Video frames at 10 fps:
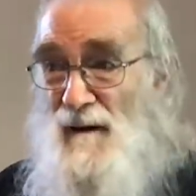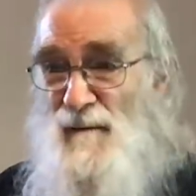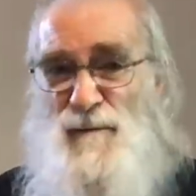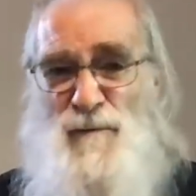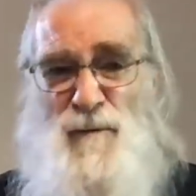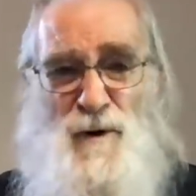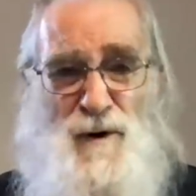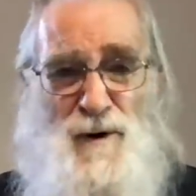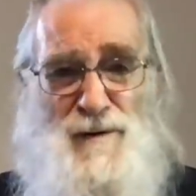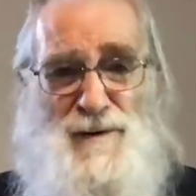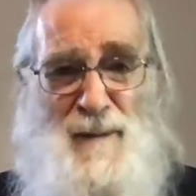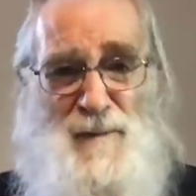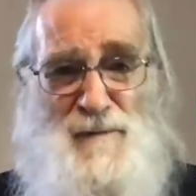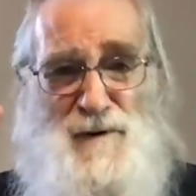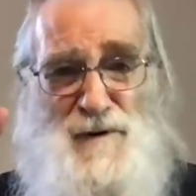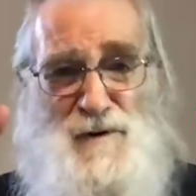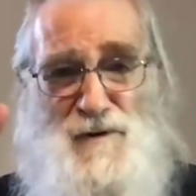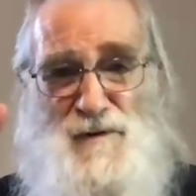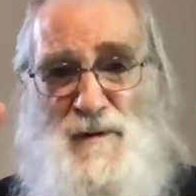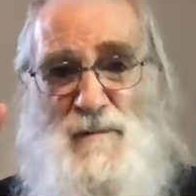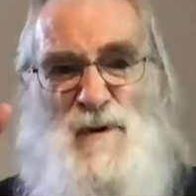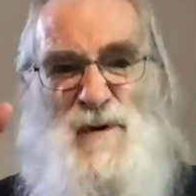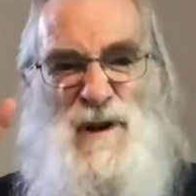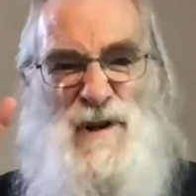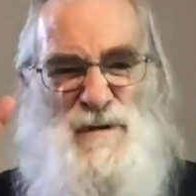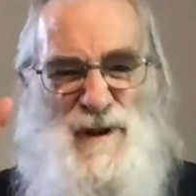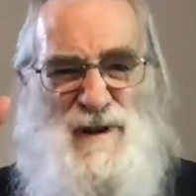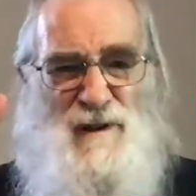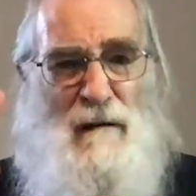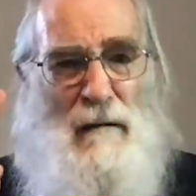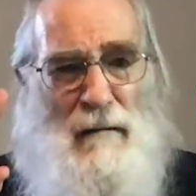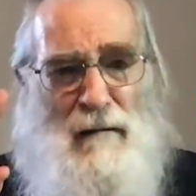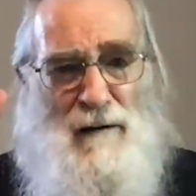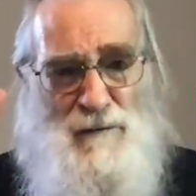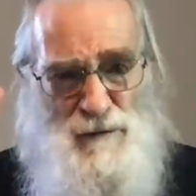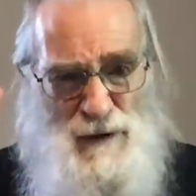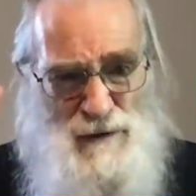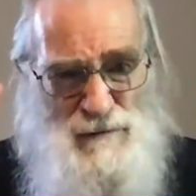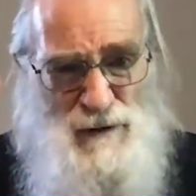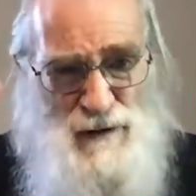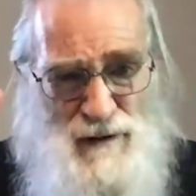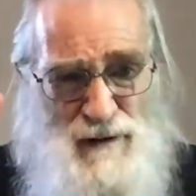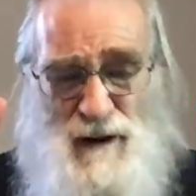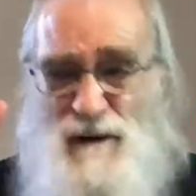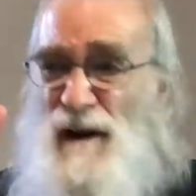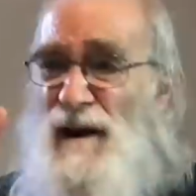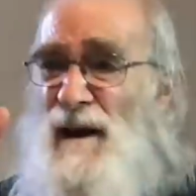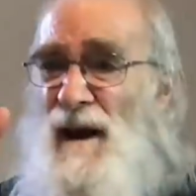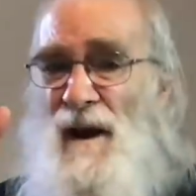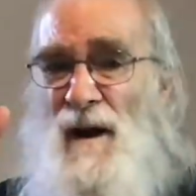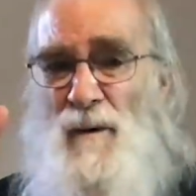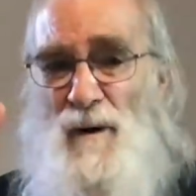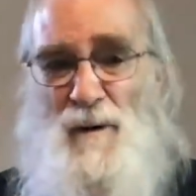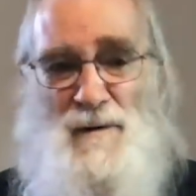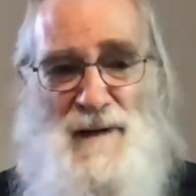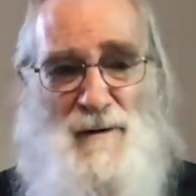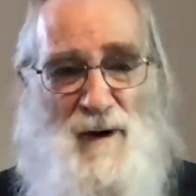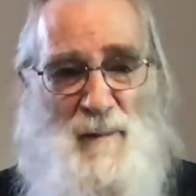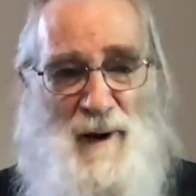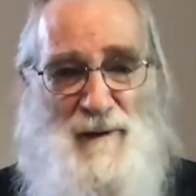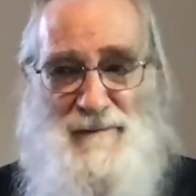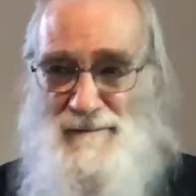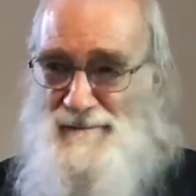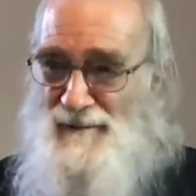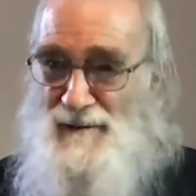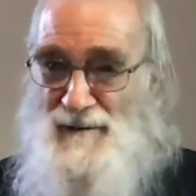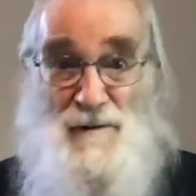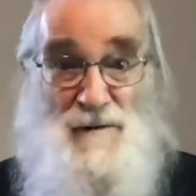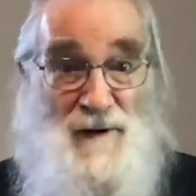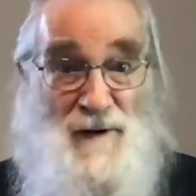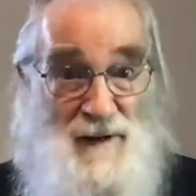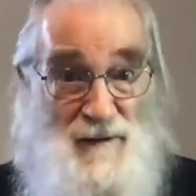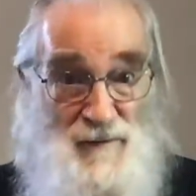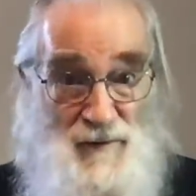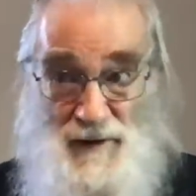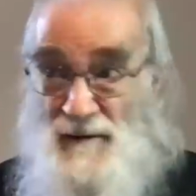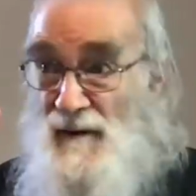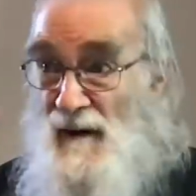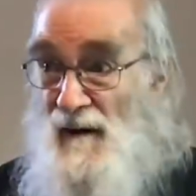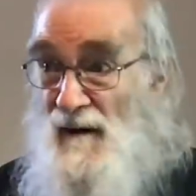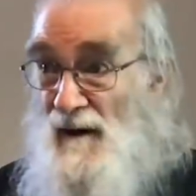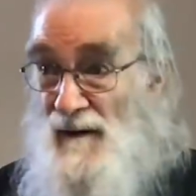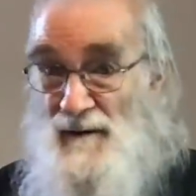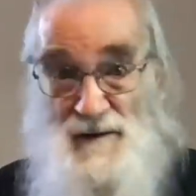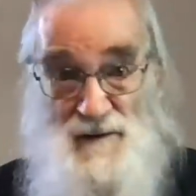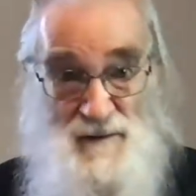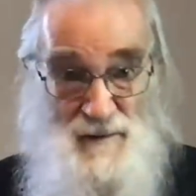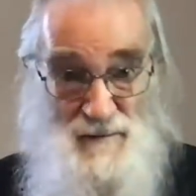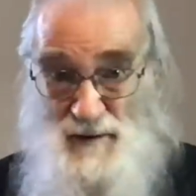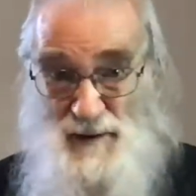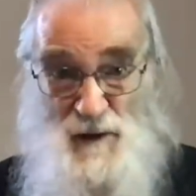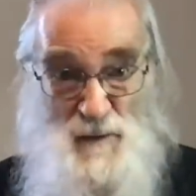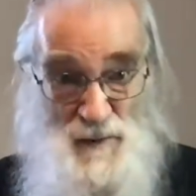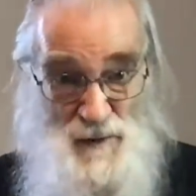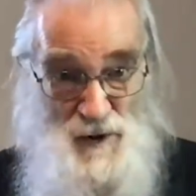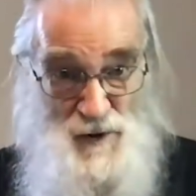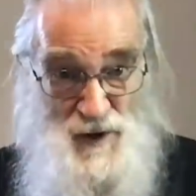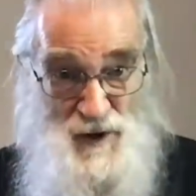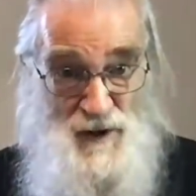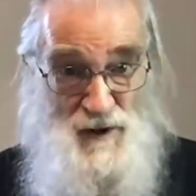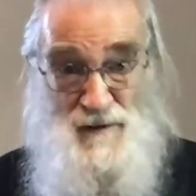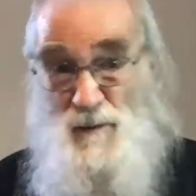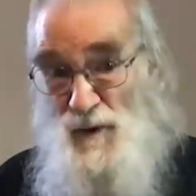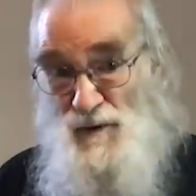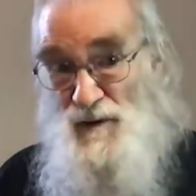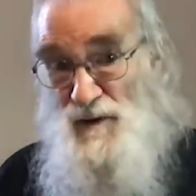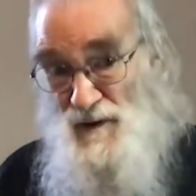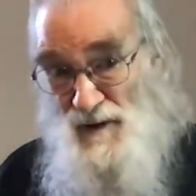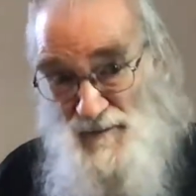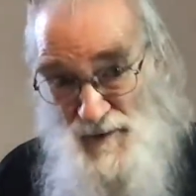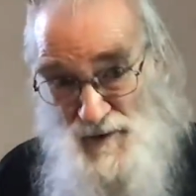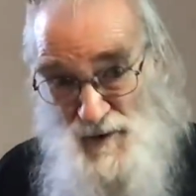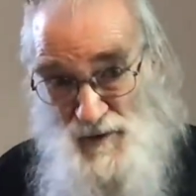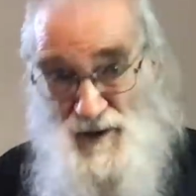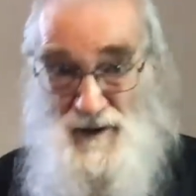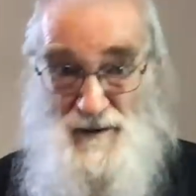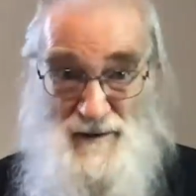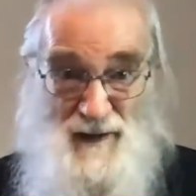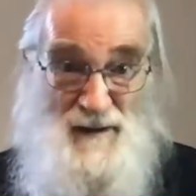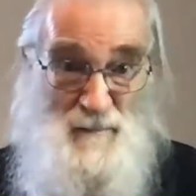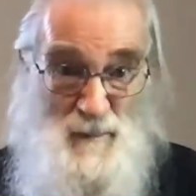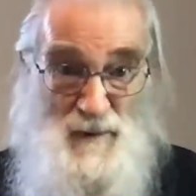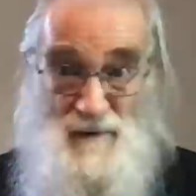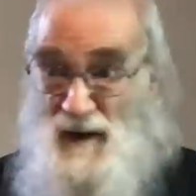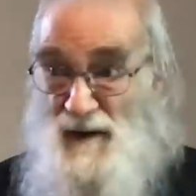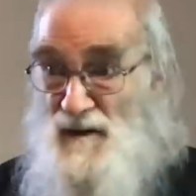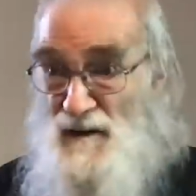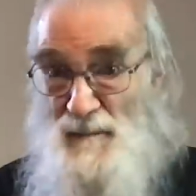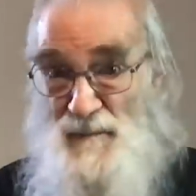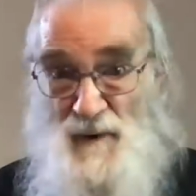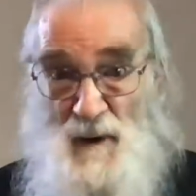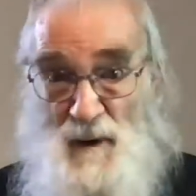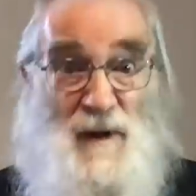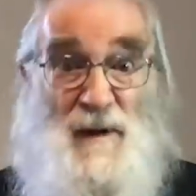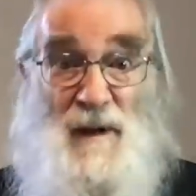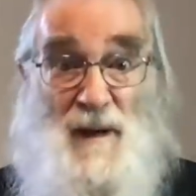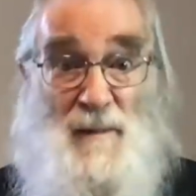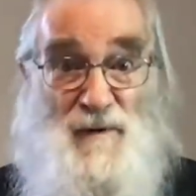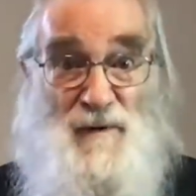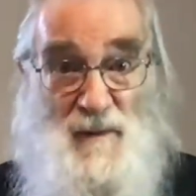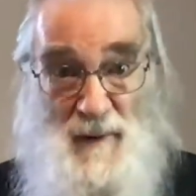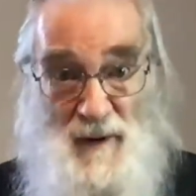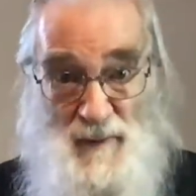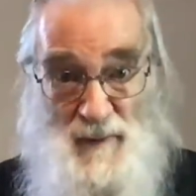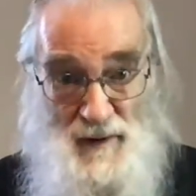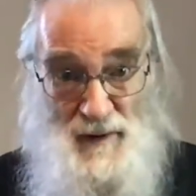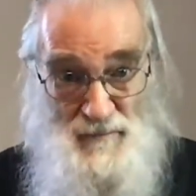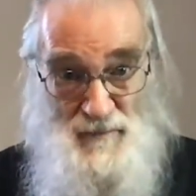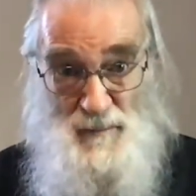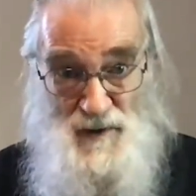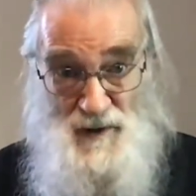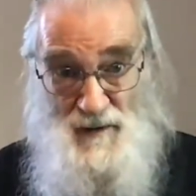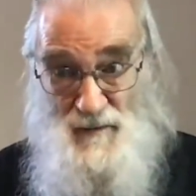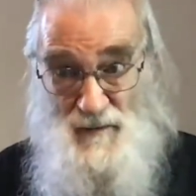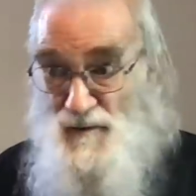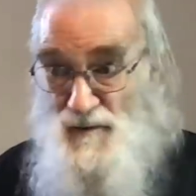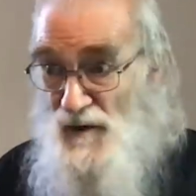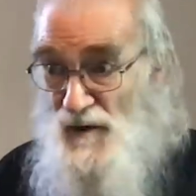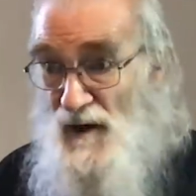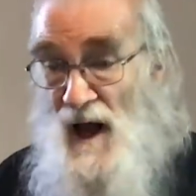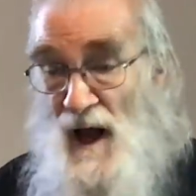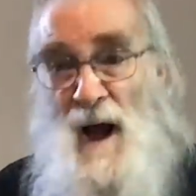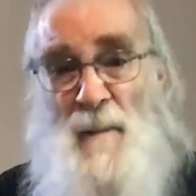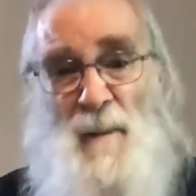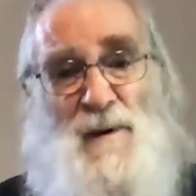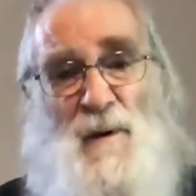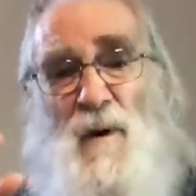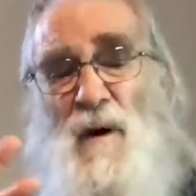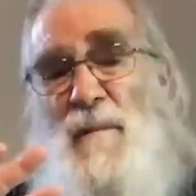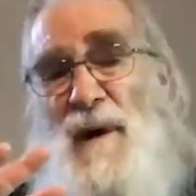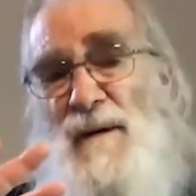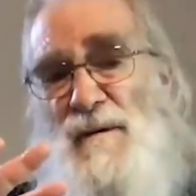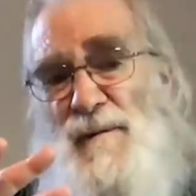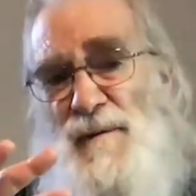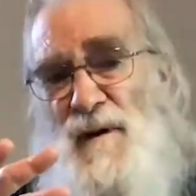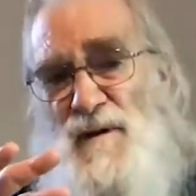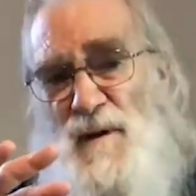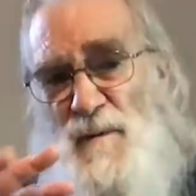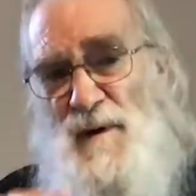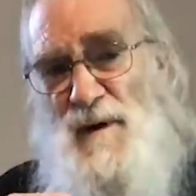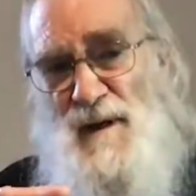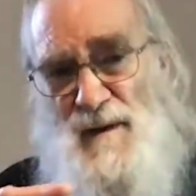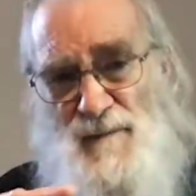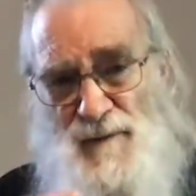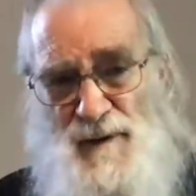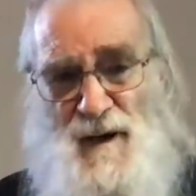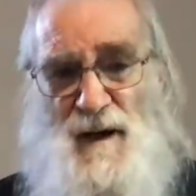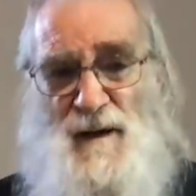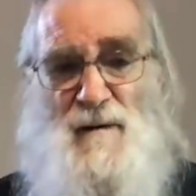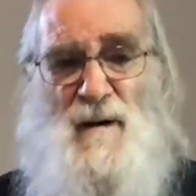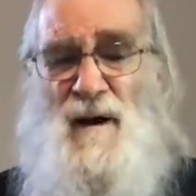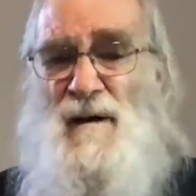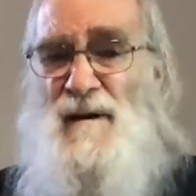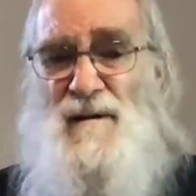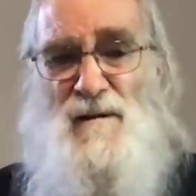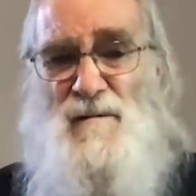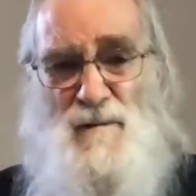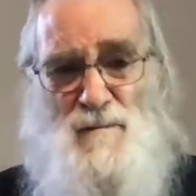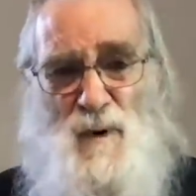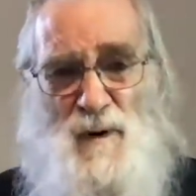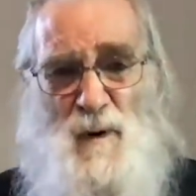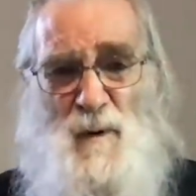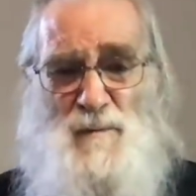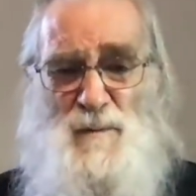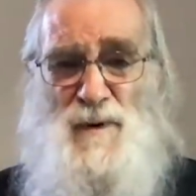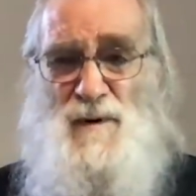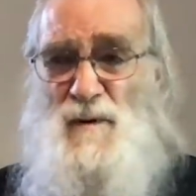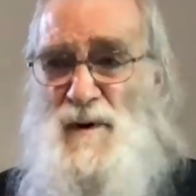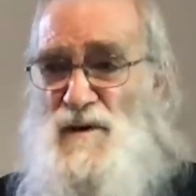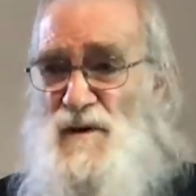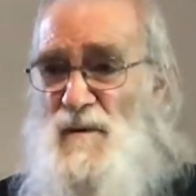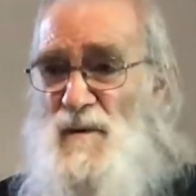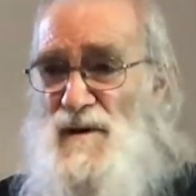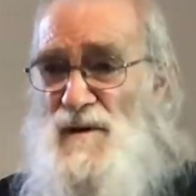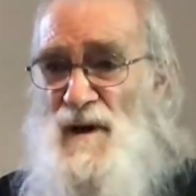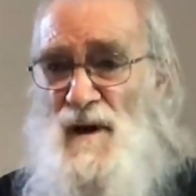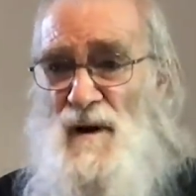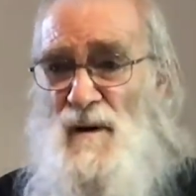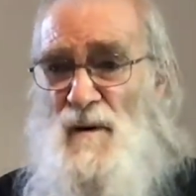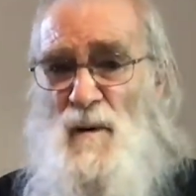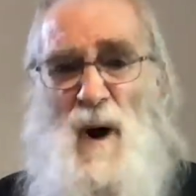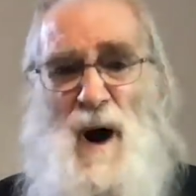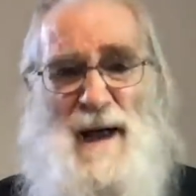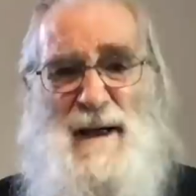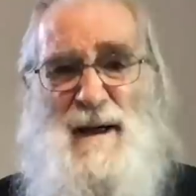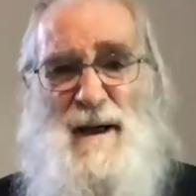Four top officials from Treasury. Treasury? Okay. Well, what was that all about? Well, they were trying to get Flynn on his links with Turkey and the work that he'd done to Turkey. And he hadn't been, I guess, completely upfront about being a representative of Turkey. But there are all manner of things they wanted to get Flynn on. The more important question was, why?